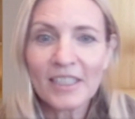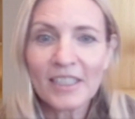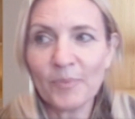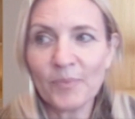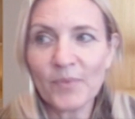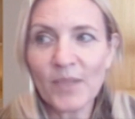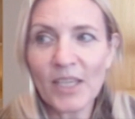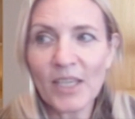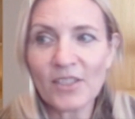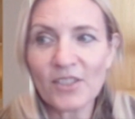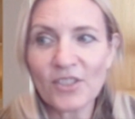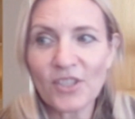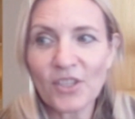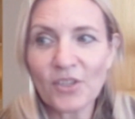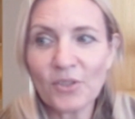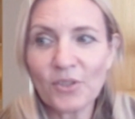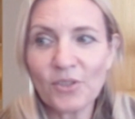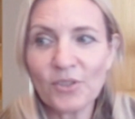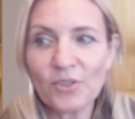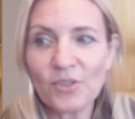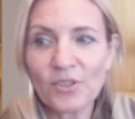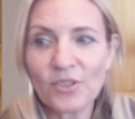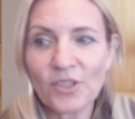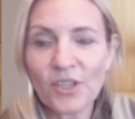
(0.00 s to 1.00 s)
And so
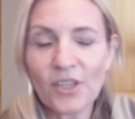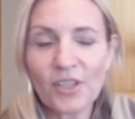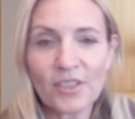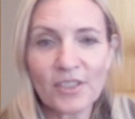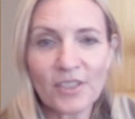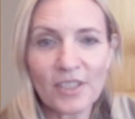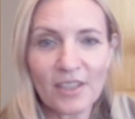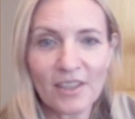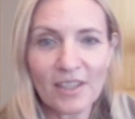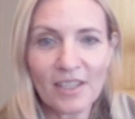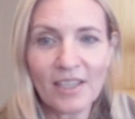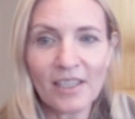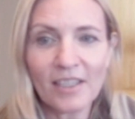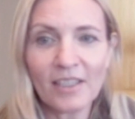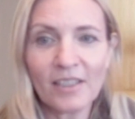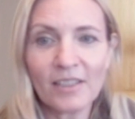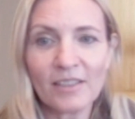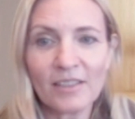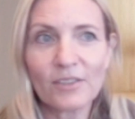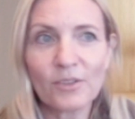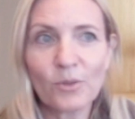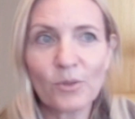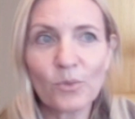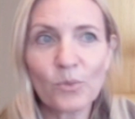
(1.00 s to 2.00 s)
you start to
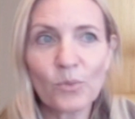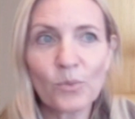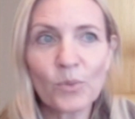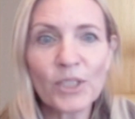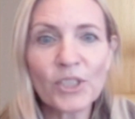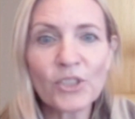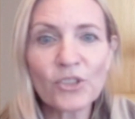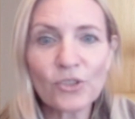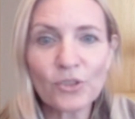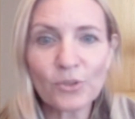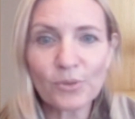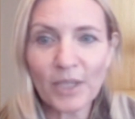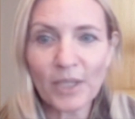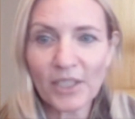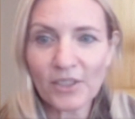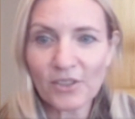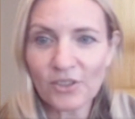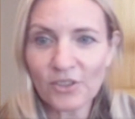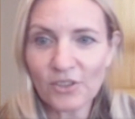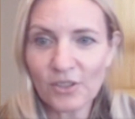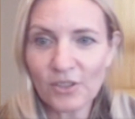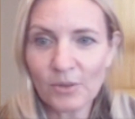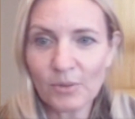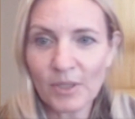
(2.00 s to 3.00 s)
think, which
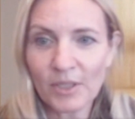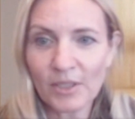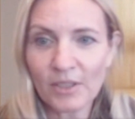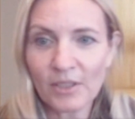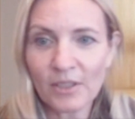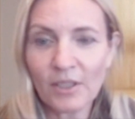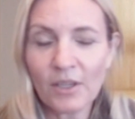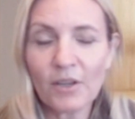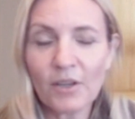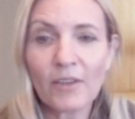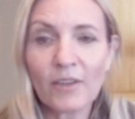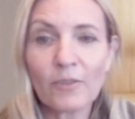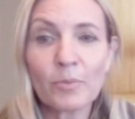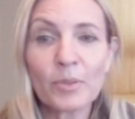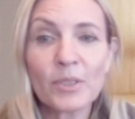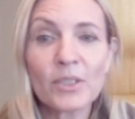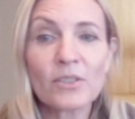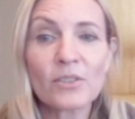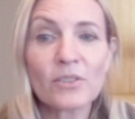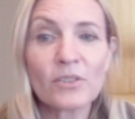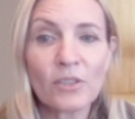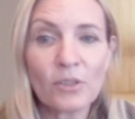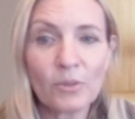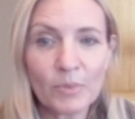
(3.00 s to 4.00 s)
direction do you want to go? I've put
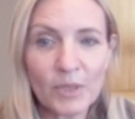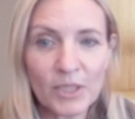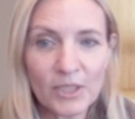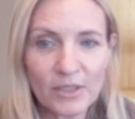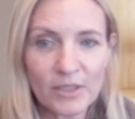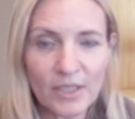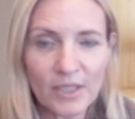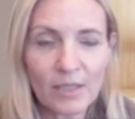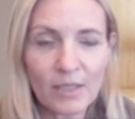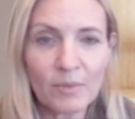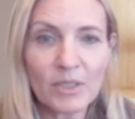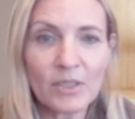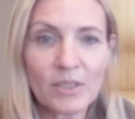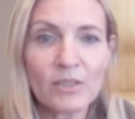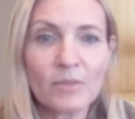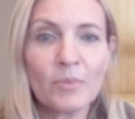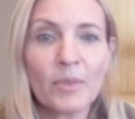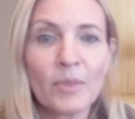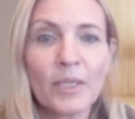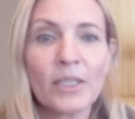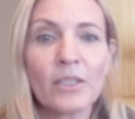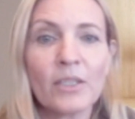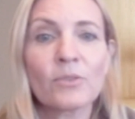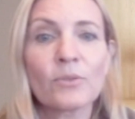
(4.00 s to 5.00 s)
so much time into
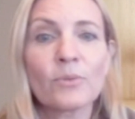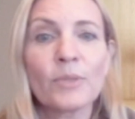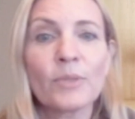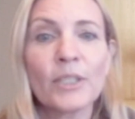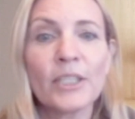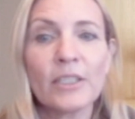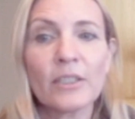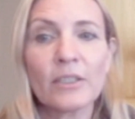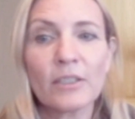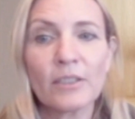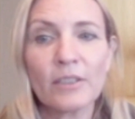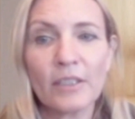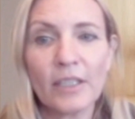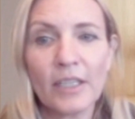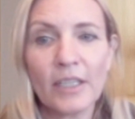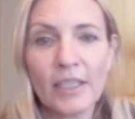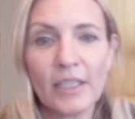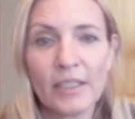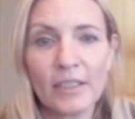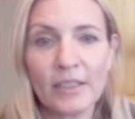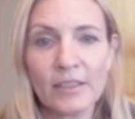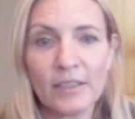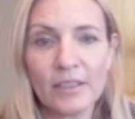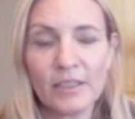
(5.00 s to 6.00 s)
my career
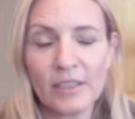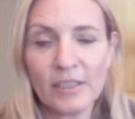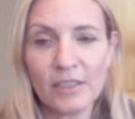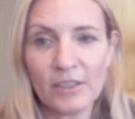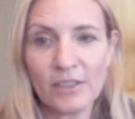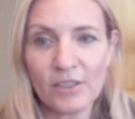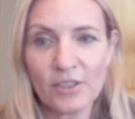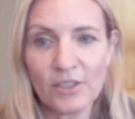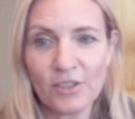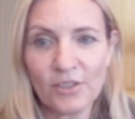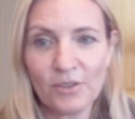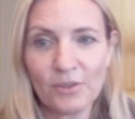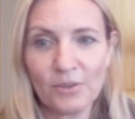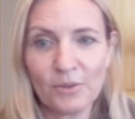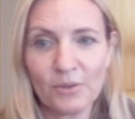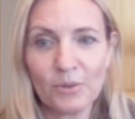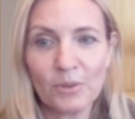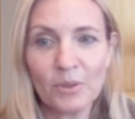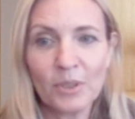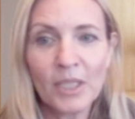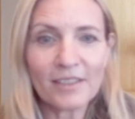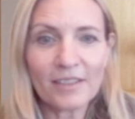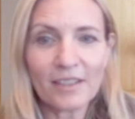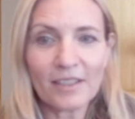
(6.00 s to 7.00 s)
and
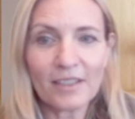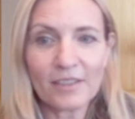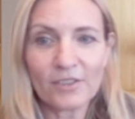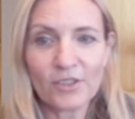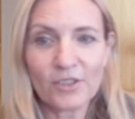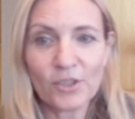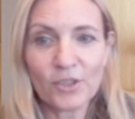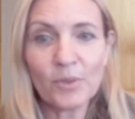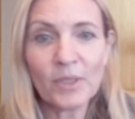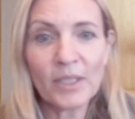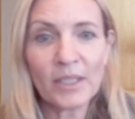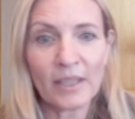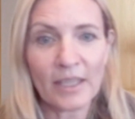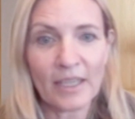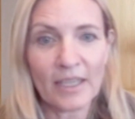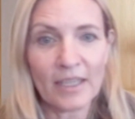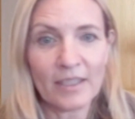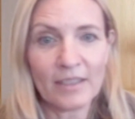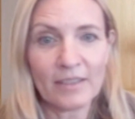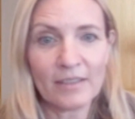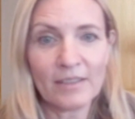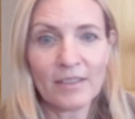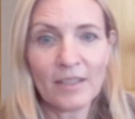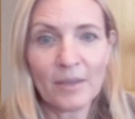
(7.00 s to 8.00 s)
into doing
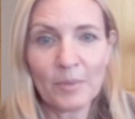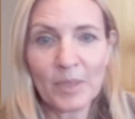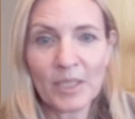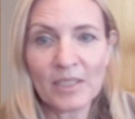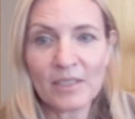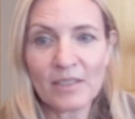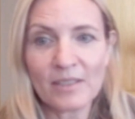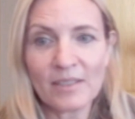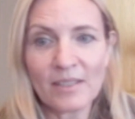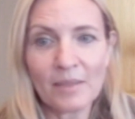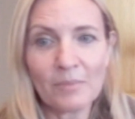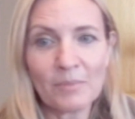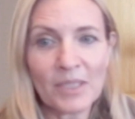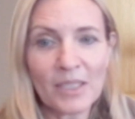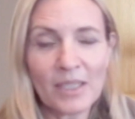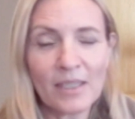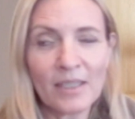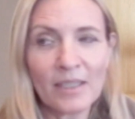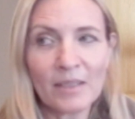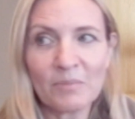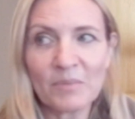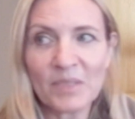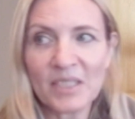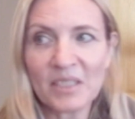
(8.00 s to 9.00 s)
that. I mean,
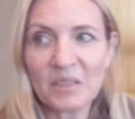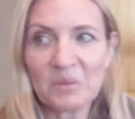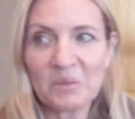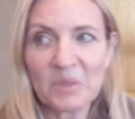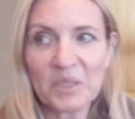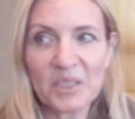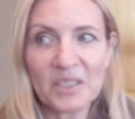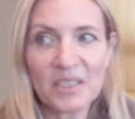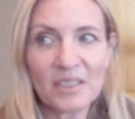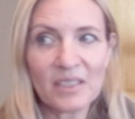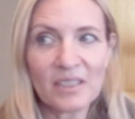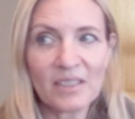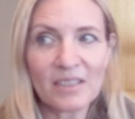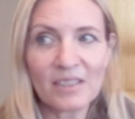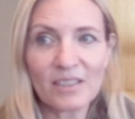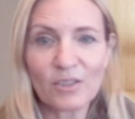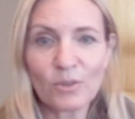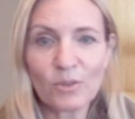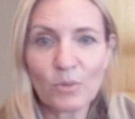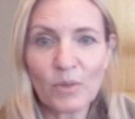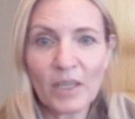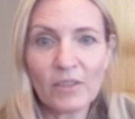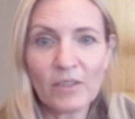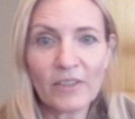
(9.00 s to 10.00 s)
sometimes it was
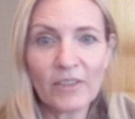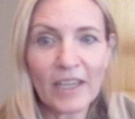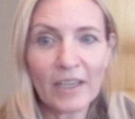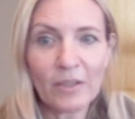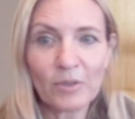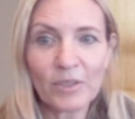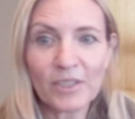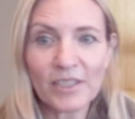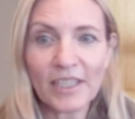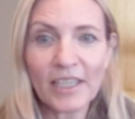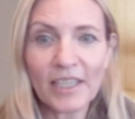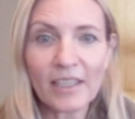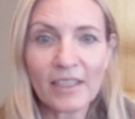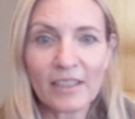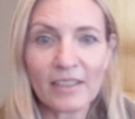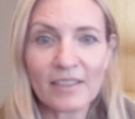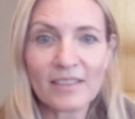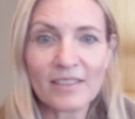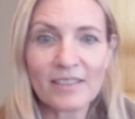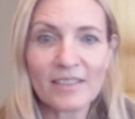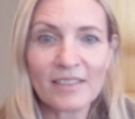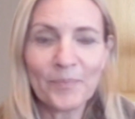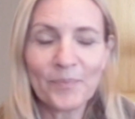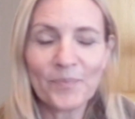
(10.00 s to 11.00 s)
12-hour
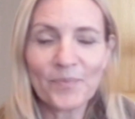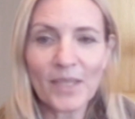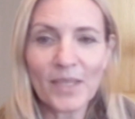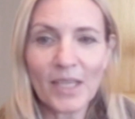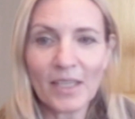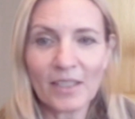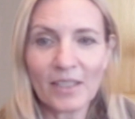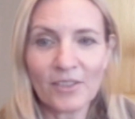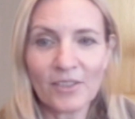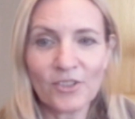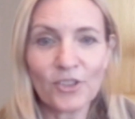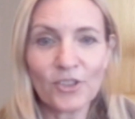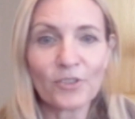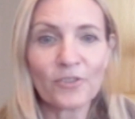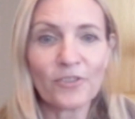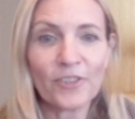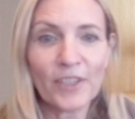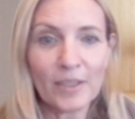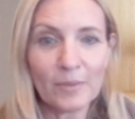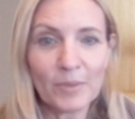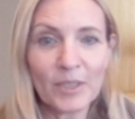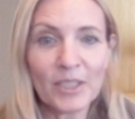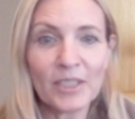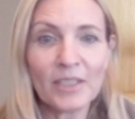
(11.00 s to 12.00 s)
days and your
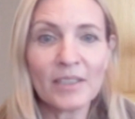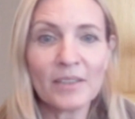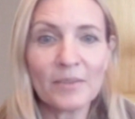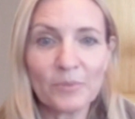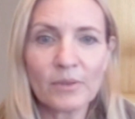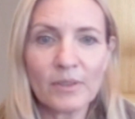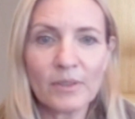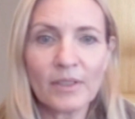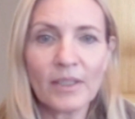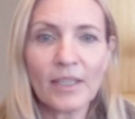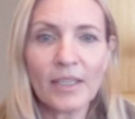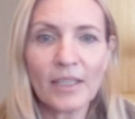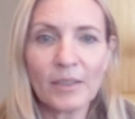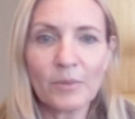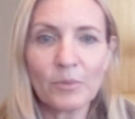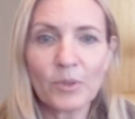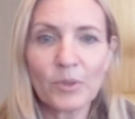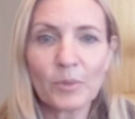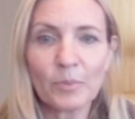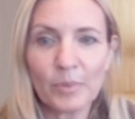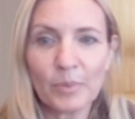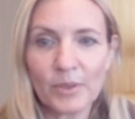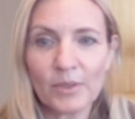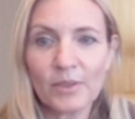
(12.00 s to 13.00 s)
family, they
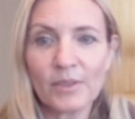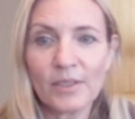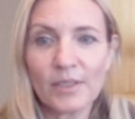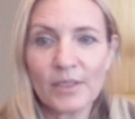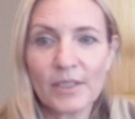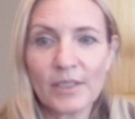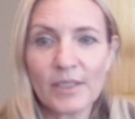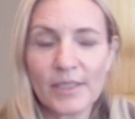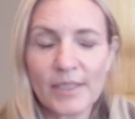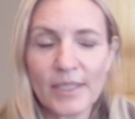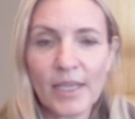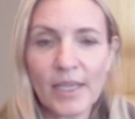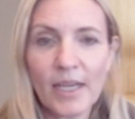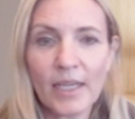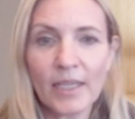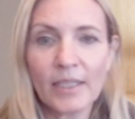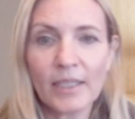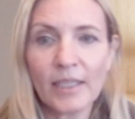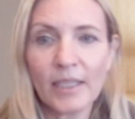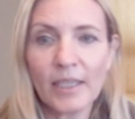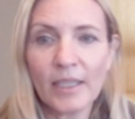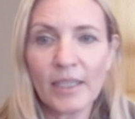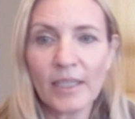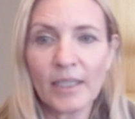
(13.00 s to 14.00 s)
were put to the
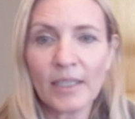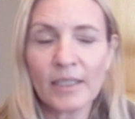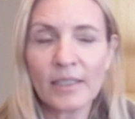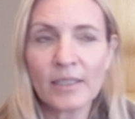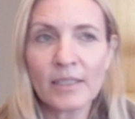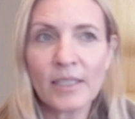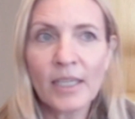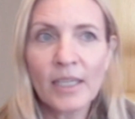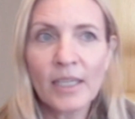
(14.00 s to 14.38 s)
side. And